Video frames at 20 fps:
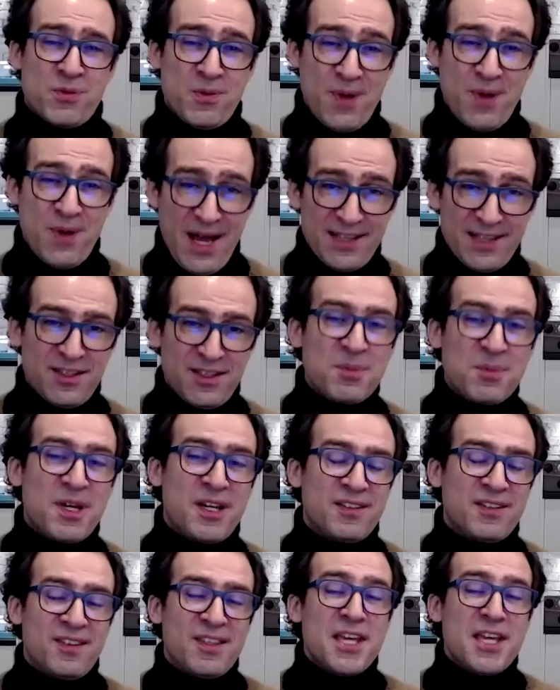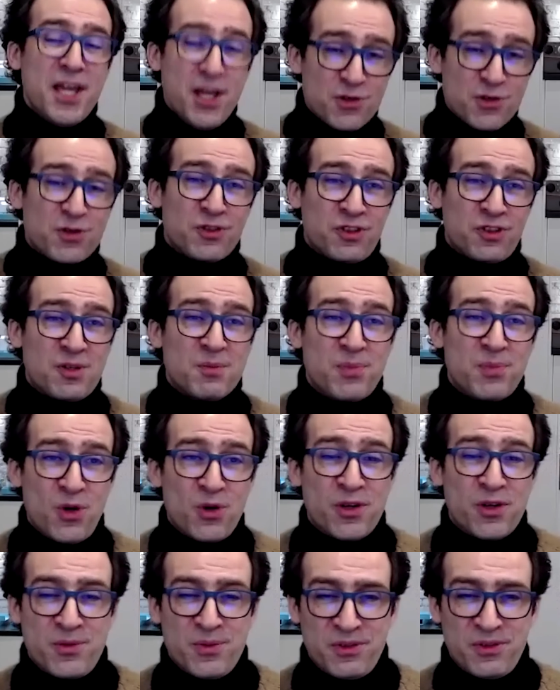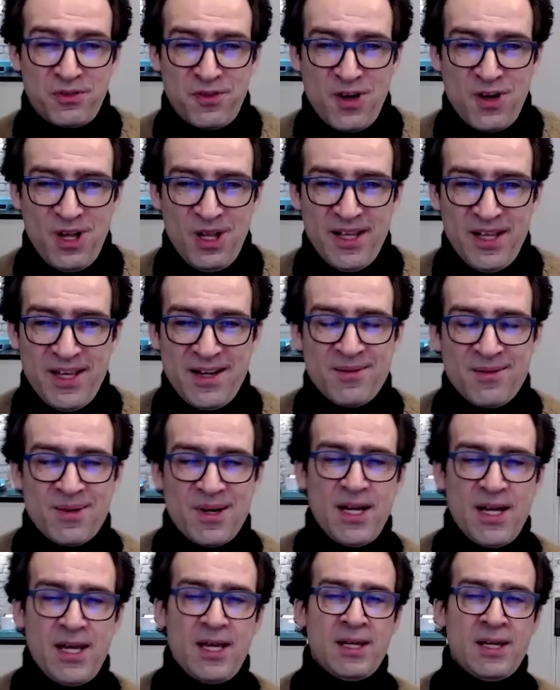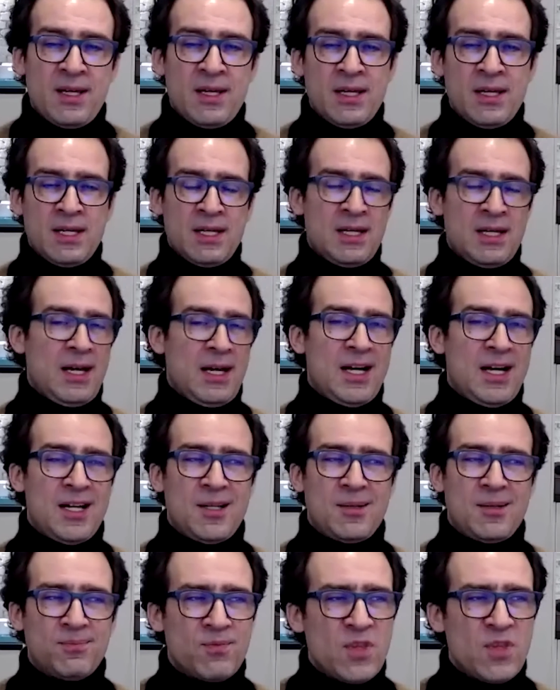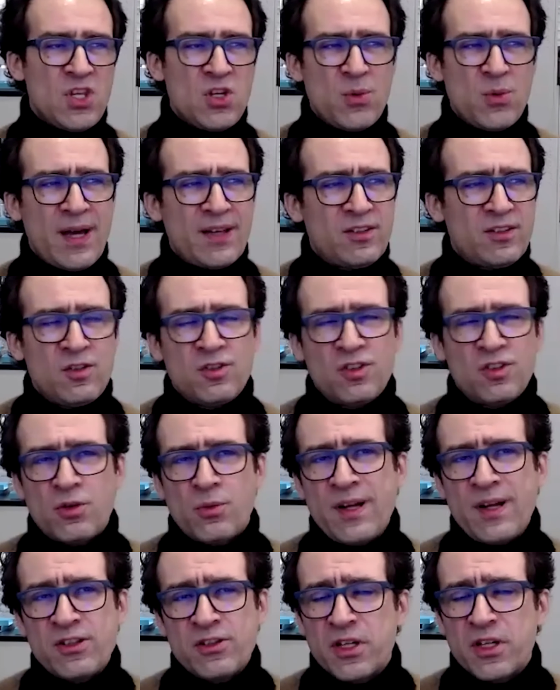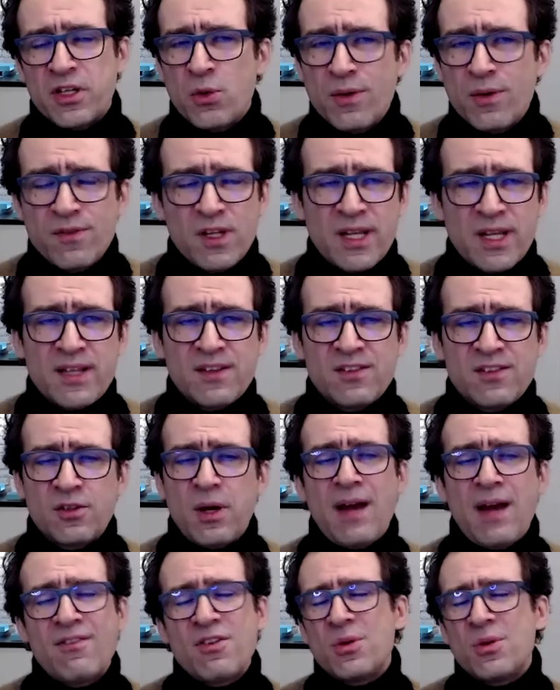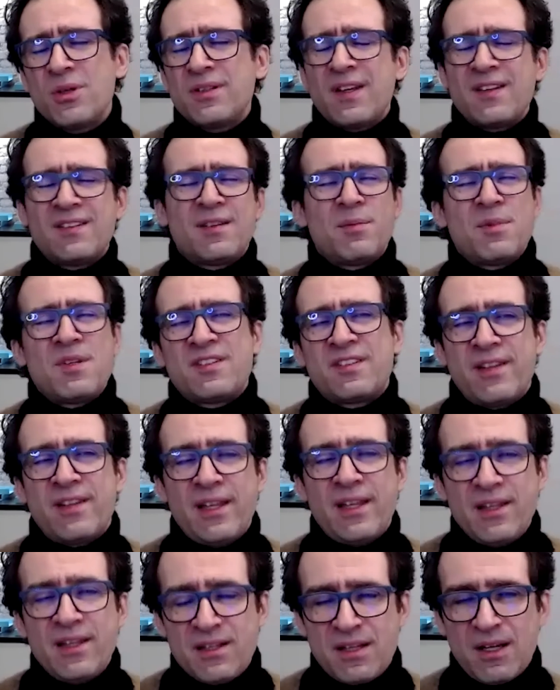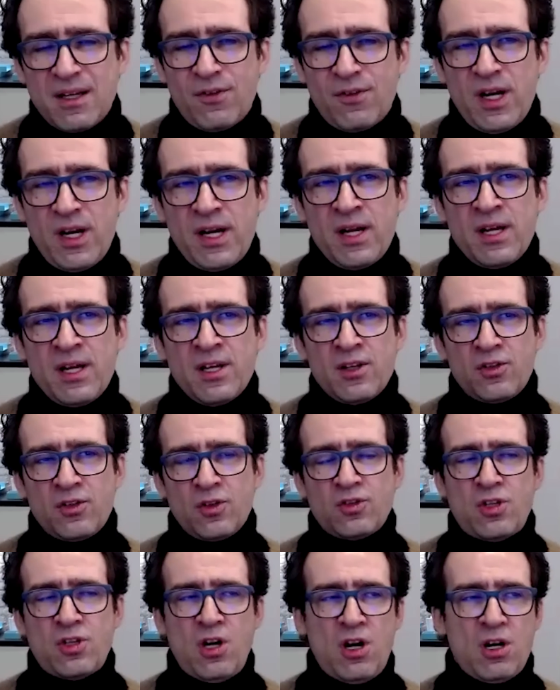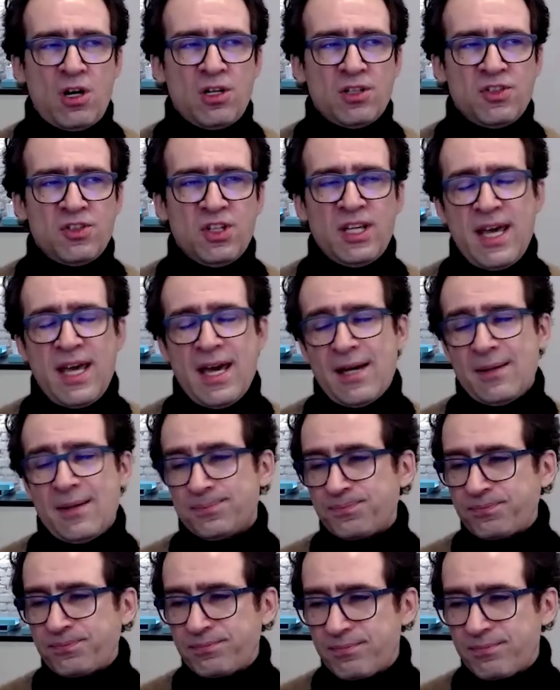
were rising, because the interest component was falling, right? US uses a rental equivalent. So everyone does something slightly different. So it's hard to get,